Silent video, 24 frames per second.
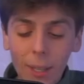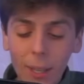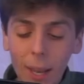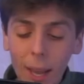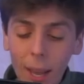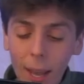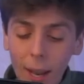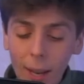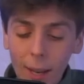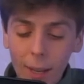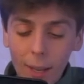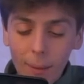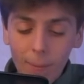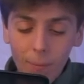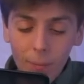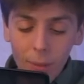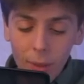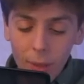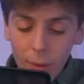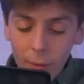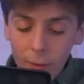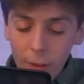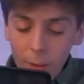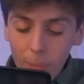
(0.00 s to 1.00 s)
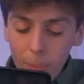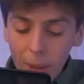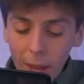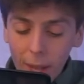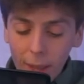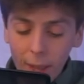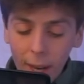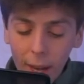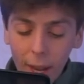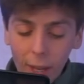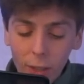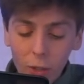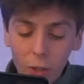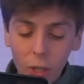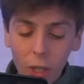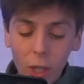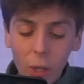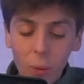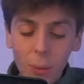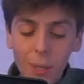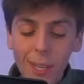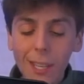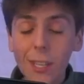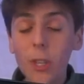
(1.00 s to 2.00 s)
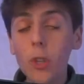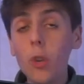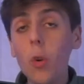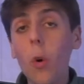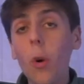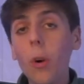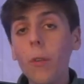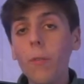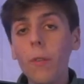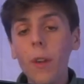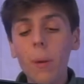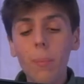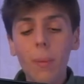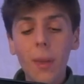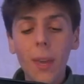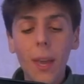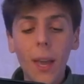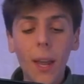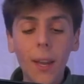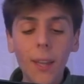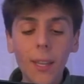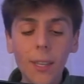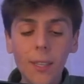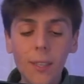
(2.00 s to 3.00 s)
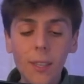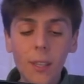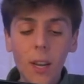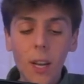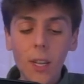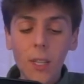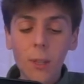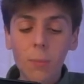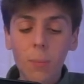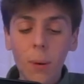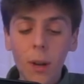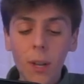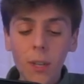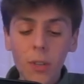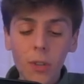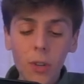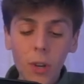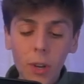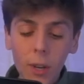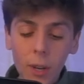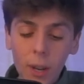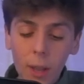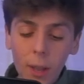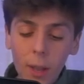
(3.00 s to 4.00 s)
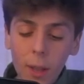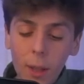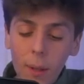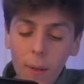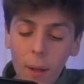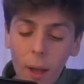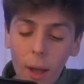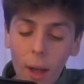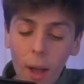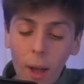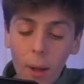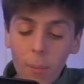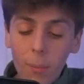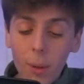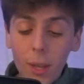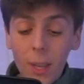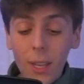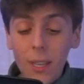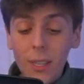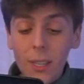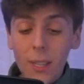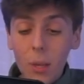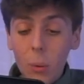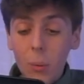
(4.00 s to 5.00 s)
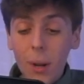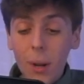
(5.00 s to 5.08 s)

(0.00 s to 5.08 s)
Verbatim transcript: it. And the VPN that I actually use is NordVPN. This is not sponsored. Um, but it's